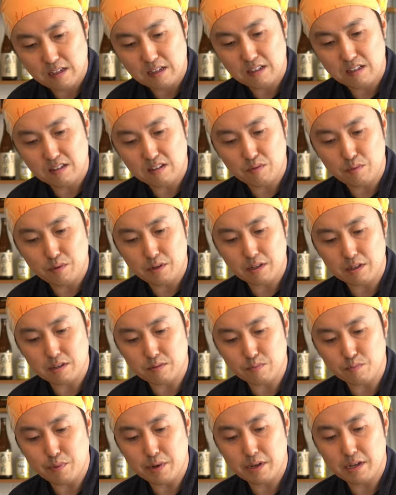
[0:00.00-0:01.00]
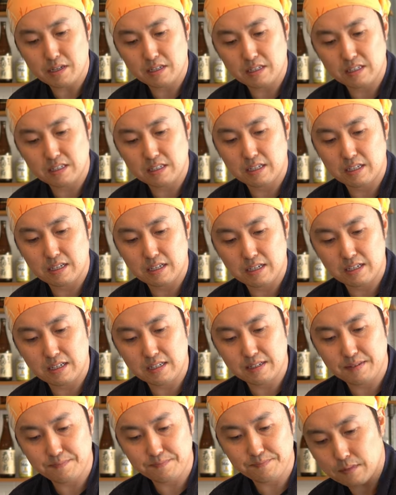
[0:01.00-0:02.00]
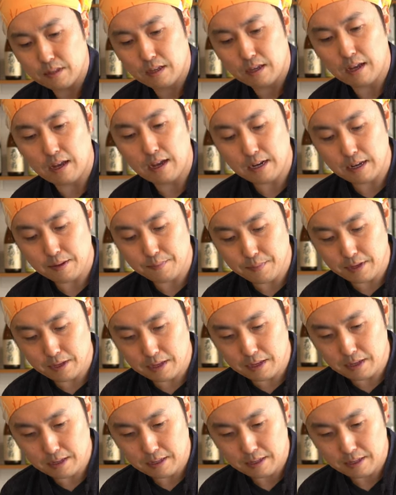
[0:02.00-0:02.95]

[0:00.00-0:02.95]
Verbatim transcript: A little bit of this butt skin, harami,